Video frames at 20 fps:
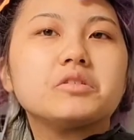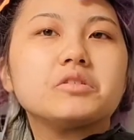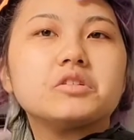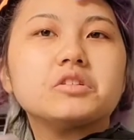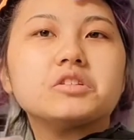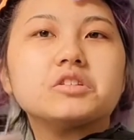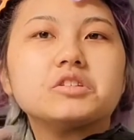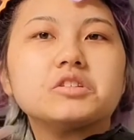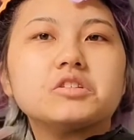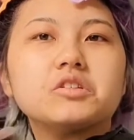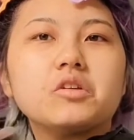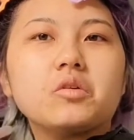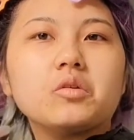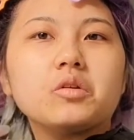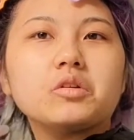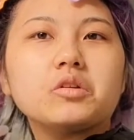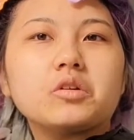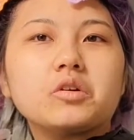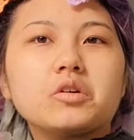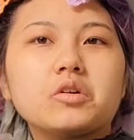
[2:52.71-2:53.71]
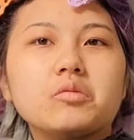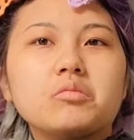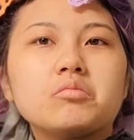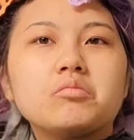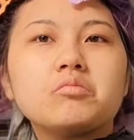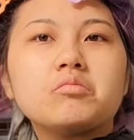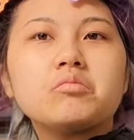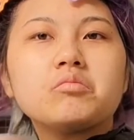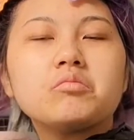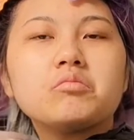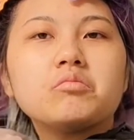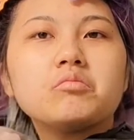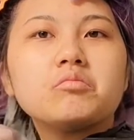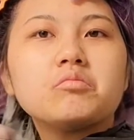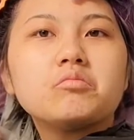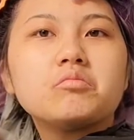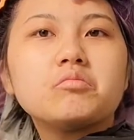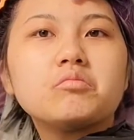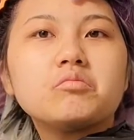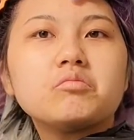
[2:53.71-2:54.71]
so this is slowly turning
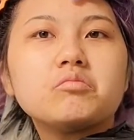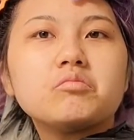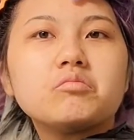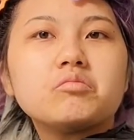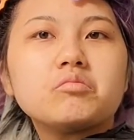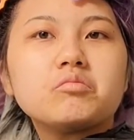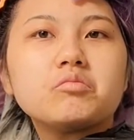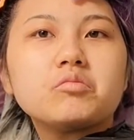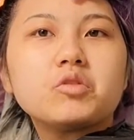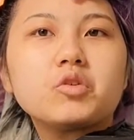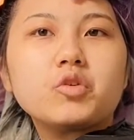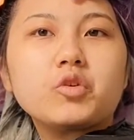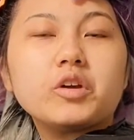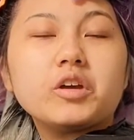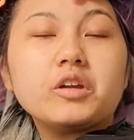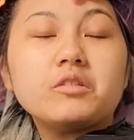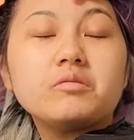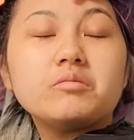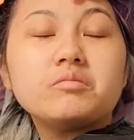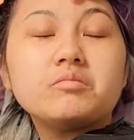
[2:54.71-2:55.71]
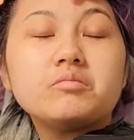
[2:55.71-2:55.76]
green.